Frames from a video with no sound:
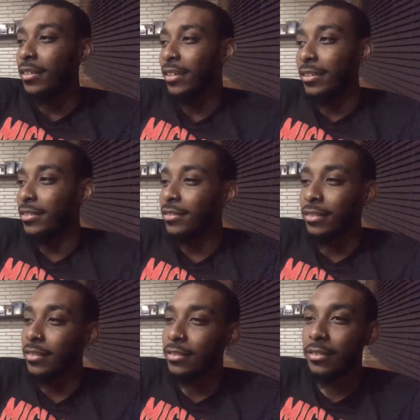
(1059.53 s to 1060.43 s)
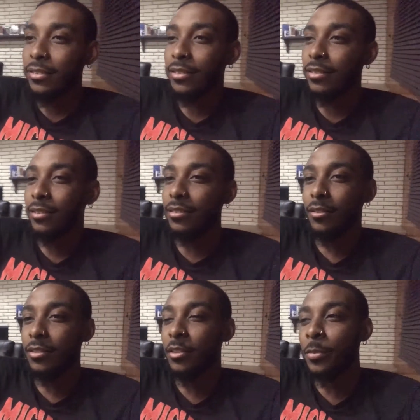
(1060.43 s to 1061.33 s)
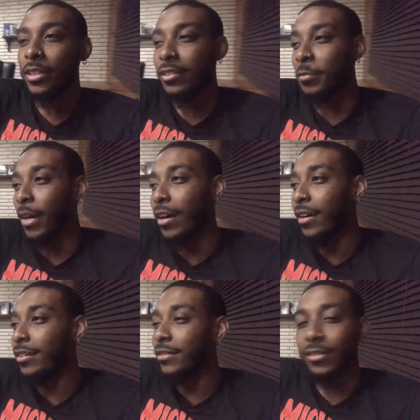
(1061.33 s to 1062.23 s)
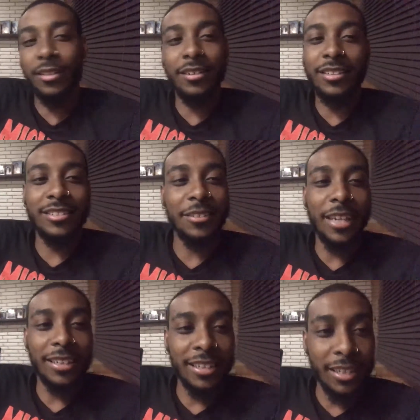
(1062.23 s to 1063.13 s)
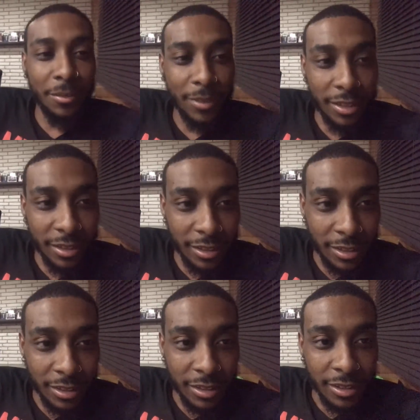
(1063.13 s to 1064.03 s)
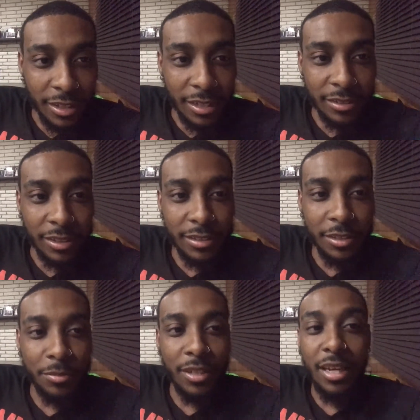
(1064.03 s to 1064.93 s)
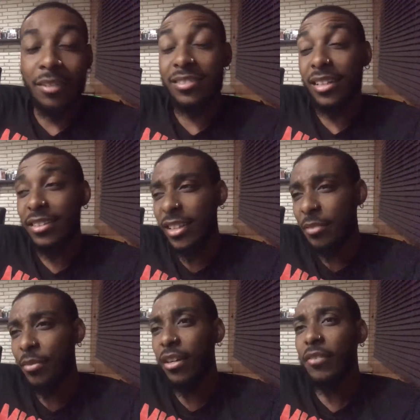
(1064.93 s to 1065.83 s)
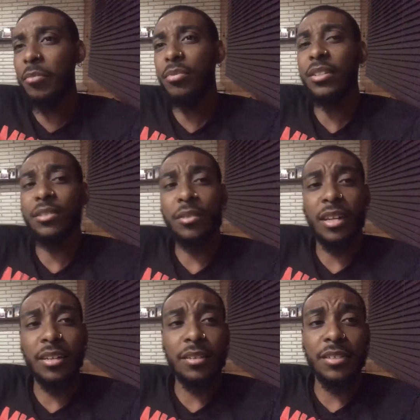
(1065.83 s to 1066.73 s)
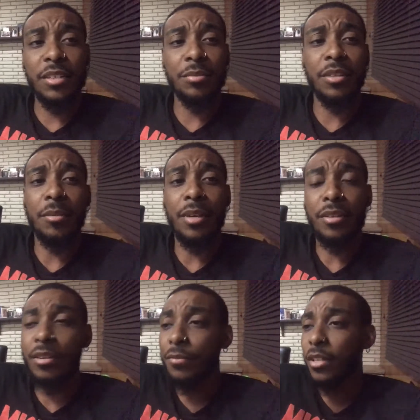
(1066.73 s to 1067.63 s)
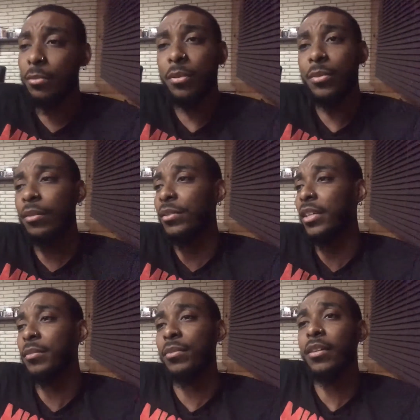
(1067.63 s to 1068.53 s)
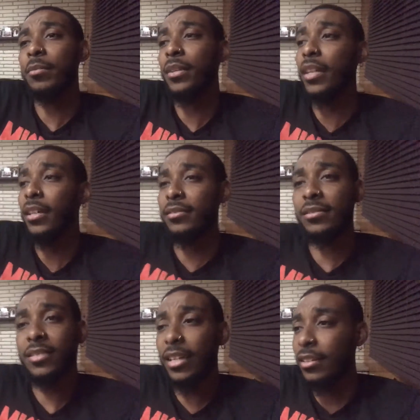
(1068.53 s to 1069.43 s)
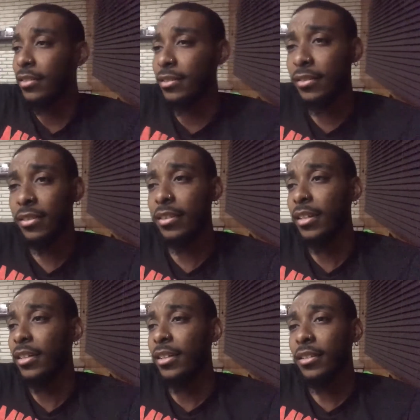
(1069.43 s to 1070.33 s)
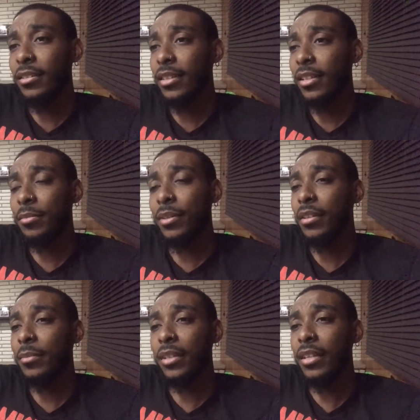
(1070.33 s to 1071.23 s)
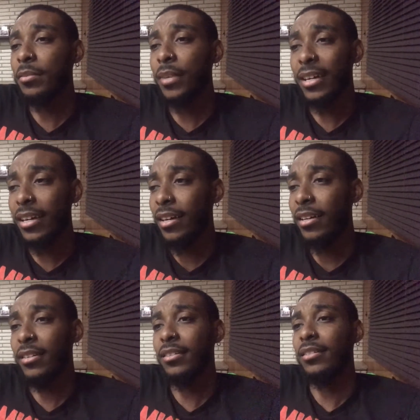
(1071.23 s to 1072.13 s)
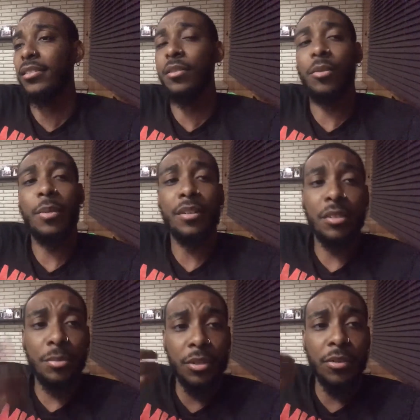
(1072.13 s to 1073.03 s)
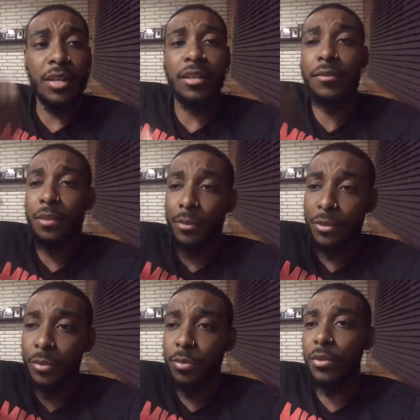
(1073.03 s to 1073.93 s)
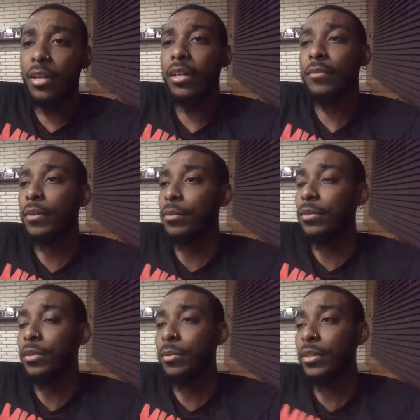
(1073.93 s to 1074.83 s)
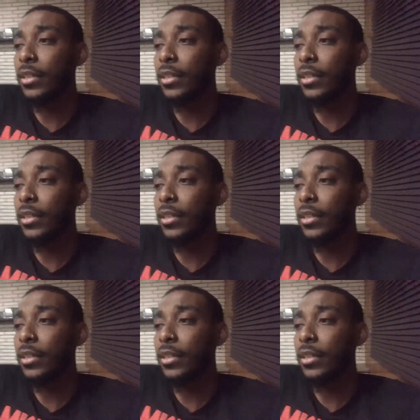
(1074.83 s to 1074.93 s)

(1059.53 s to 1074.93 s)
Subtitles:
And just listening to Suspicious Minds and all that shit, I can't, man. I take James Brown. I'll take James Brown over Prince too. I love James Brown. My grandfather put me on James Brown, man. I stay listening to James Brown, man. That's my guy. What about Doobie Gray? Y'all fuck with Doobie Gray? I fuck with Doobie.